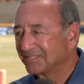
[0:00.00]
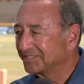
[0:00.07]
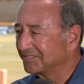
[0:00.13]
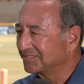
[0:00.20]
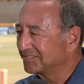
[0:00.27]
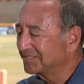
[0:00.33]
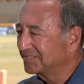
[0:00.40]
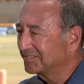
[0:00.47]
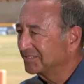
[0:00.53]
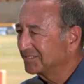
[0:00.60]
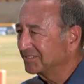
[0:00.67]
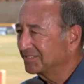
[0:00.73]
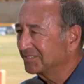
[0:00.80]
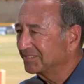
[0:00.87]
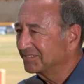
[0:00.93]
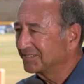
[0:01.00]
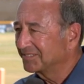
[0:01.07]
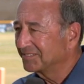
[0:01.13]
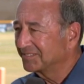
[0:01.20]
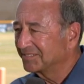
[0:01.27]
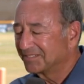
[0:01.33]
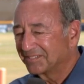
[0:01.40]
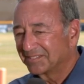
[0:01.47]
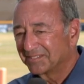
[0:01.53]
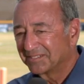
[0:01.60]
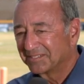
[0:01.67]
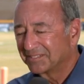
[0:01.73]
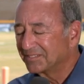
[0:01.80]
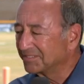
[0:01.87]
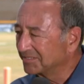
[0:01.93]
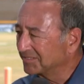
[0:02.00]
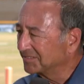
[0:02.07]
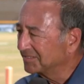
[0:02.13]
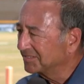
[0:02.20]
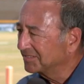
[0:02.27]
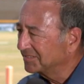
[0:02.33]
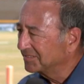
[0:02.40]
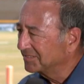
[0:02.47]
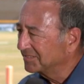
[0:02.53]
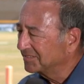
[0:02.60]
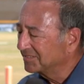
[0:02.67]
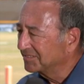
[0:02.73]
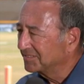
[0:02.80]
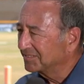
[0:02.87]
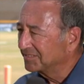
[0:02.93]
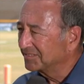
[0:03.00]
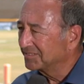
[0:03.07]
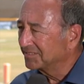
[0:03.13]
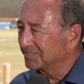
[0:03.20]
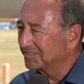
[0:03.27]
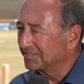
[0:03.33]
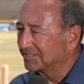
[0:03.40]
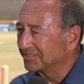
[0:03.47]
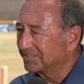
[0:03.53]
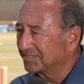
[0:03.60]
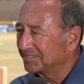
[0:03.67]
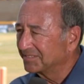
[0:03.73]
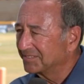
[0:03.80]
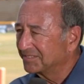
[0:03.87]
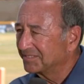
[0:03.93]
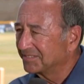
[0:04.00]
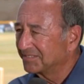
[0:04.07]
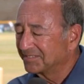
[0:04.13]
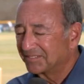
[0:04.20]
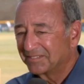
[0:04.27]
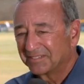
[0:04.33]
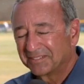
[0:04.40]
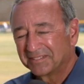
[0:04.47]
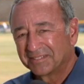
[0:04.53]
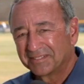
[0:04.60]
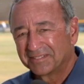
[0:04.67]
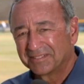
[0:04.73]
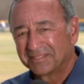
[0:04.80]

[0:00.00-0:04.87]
No words are spoken by the person on screen.